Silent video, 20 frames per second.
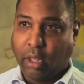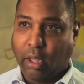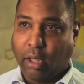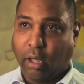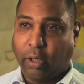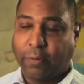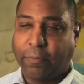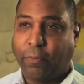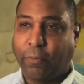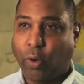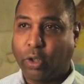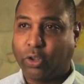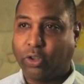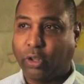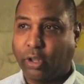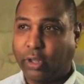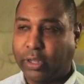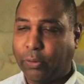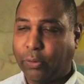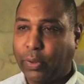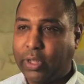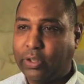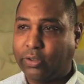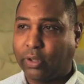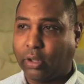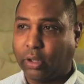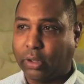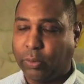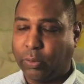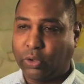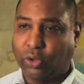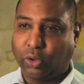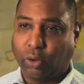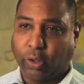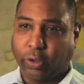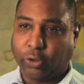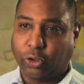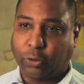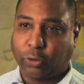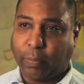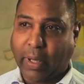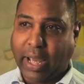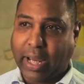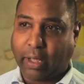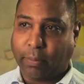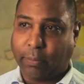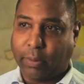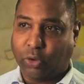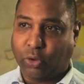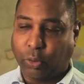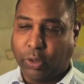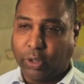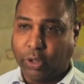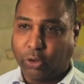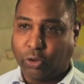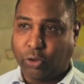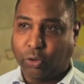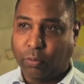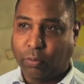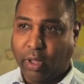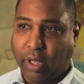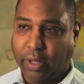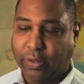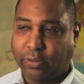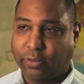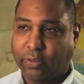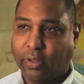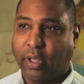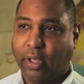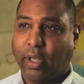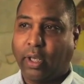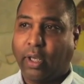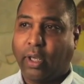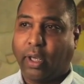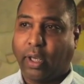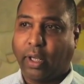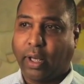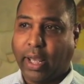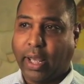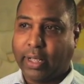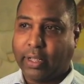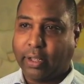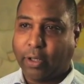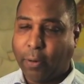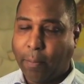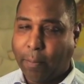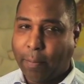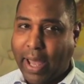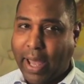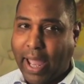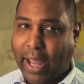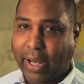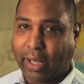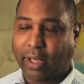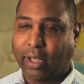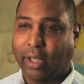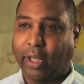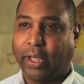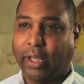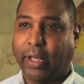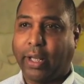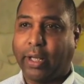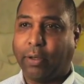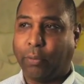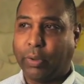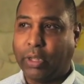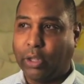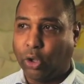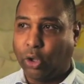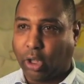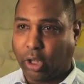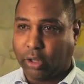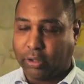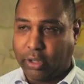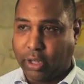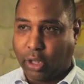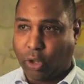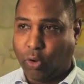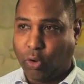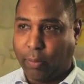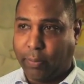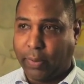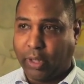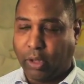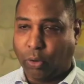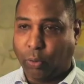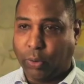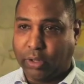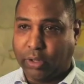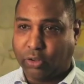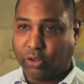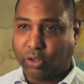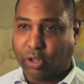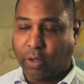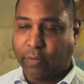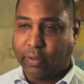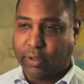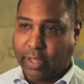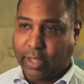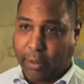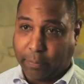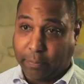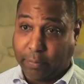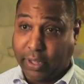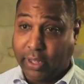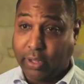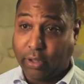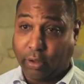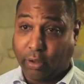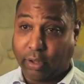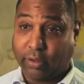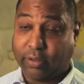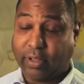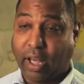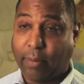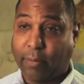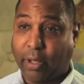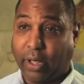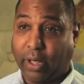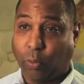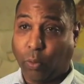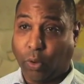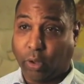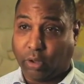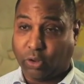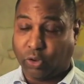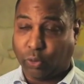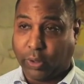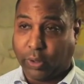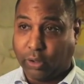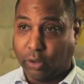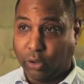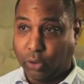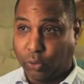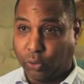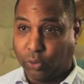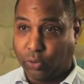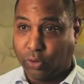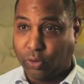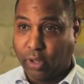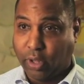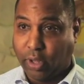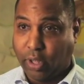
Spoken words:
Unfortunately, recently we saw a spike between the 2 months, and I had to go back and relook at the equipment, and we discovered that a pin on the timer had worked its way loose.